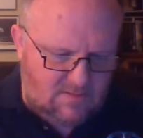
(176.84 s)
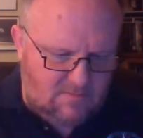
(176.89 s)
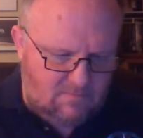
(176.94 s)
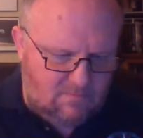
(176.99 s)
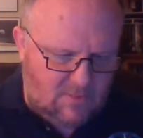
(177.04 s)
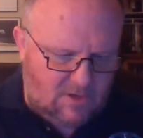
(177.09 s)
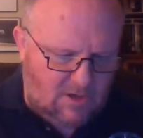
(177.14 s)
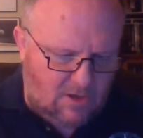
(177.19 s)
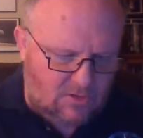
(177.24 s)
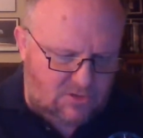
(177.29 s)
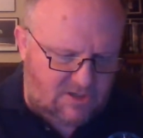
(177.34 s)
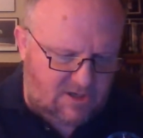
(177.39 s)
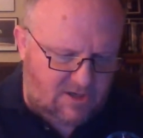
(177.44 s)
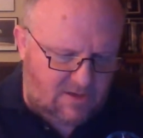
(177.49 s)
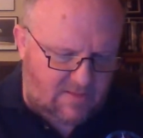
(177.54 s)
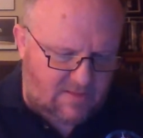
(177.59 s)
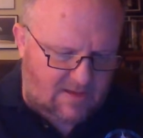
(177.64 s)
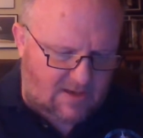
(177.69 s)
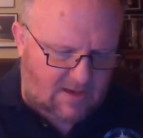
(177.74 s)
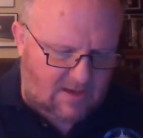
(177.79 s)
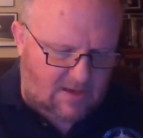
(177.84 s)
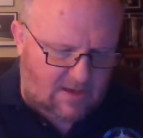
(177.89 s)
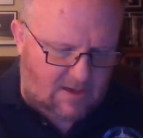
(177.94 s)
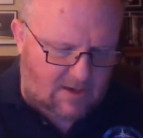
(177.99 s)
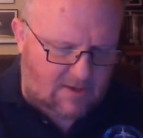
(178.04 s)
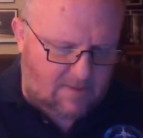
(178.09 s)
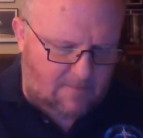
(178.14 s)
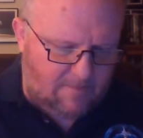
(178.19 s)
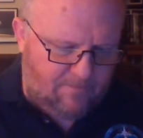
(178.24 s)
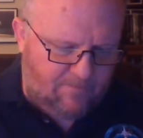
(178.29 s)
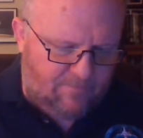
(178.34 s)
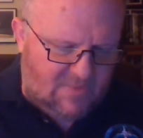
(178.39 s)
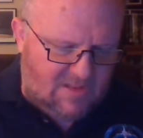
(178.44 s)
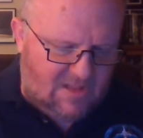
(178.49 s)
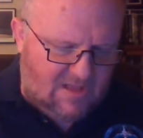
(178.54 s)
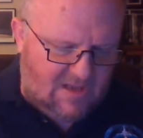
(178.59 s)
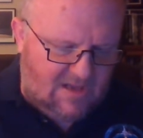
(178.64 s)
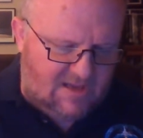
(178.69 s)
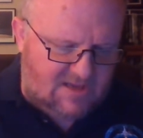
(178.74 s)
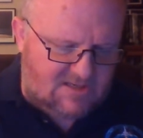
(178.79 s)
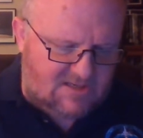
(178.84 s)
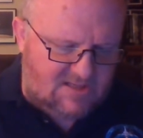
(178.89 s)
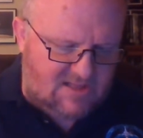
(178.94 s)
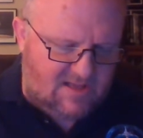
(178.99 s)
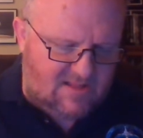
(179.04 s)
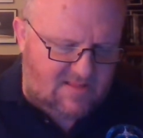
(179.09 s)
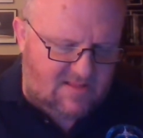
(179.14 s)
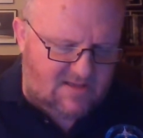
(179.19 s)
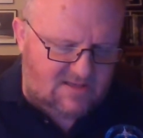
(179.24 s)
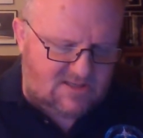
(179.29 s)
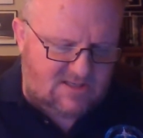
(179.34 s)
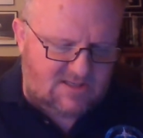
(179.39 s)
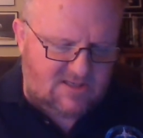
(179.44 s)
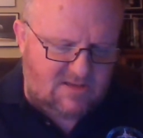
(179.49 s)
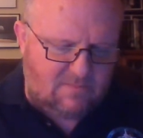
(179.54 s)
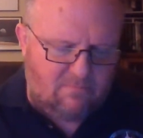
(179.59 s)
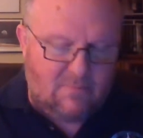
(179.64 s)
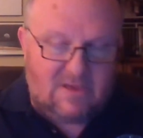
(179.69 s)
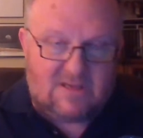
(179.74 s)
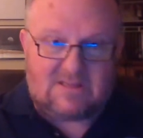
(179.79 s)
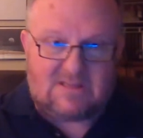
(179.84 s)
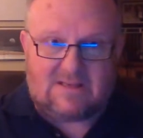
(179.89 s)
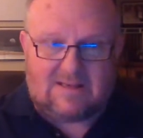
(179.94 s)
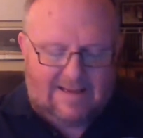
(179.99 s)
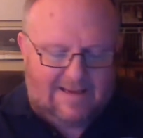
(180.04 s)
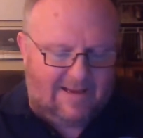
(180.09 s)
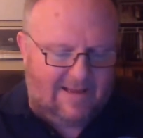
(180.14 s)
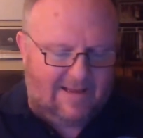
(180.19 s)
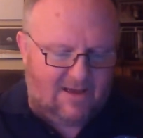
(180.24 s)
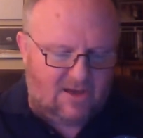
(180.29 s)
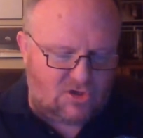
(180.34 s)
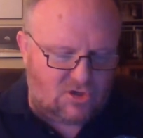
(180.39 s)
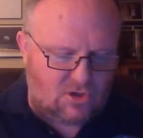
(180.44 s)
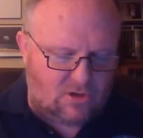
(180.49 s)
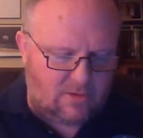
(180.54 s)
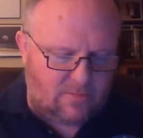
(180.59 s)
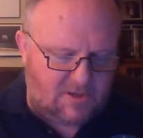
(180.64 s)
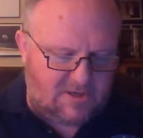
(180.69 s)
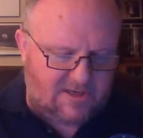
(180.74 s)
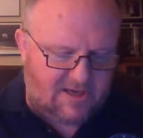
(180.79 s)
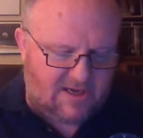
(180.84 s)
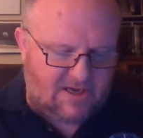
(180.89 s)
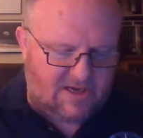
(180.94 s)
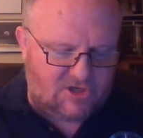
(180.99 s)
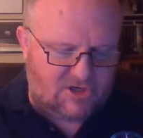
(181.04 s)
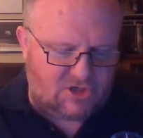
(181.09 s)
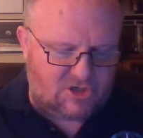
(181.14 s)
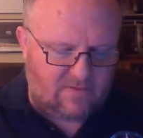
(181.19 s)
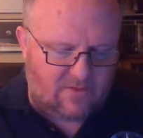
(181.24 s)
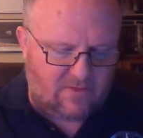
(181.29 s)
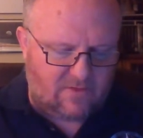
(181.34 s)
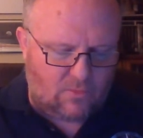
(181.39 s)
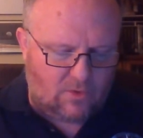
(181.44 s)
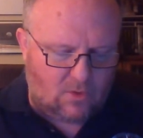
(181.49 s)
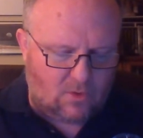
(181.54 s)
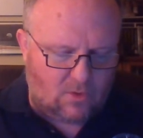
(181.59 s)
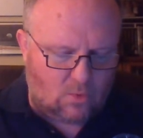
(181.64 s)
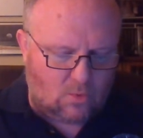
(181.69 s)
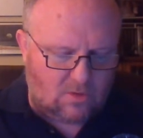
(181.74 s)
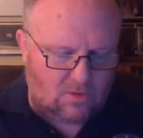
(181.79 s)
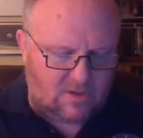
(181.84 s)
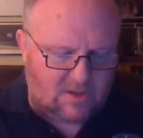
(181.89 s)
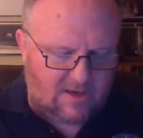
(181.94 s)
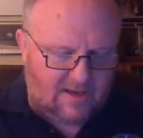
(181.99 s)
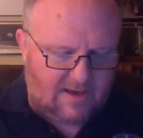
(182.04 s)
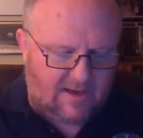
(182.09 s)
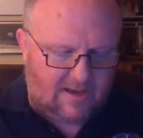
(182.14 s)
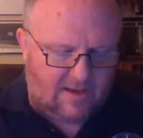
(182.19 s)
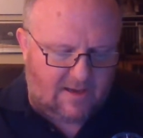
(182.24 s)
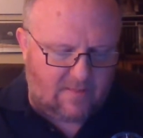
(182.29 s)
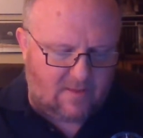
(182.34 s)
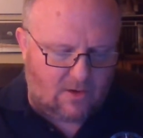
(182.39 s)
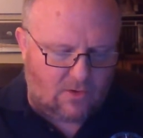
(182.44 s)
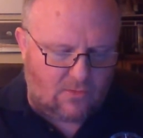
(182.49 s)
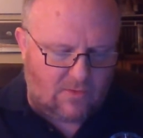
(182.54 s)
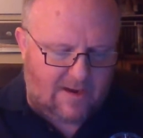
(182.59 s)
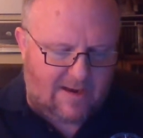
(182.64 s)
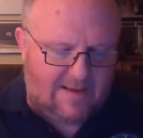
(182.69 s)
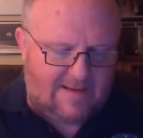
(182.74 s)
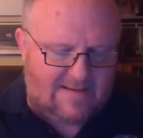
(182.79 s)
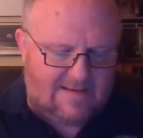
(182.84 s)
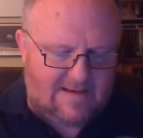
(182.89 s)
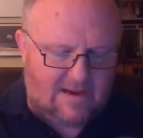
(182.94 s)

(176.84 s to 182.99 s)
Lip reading: notes here in the end is that this is a misleading interpretation of today. The grand